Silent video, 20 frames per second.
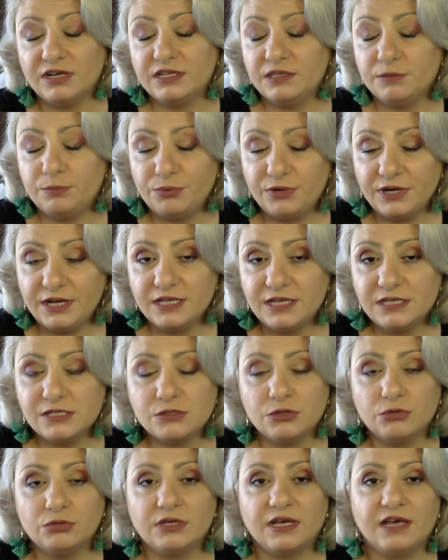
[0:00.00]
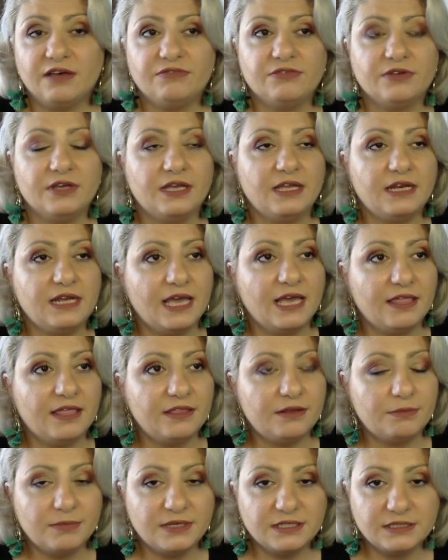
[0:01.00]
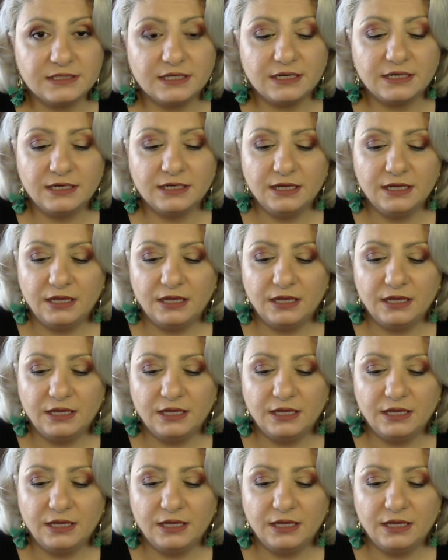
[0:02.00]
depressed or have any other mental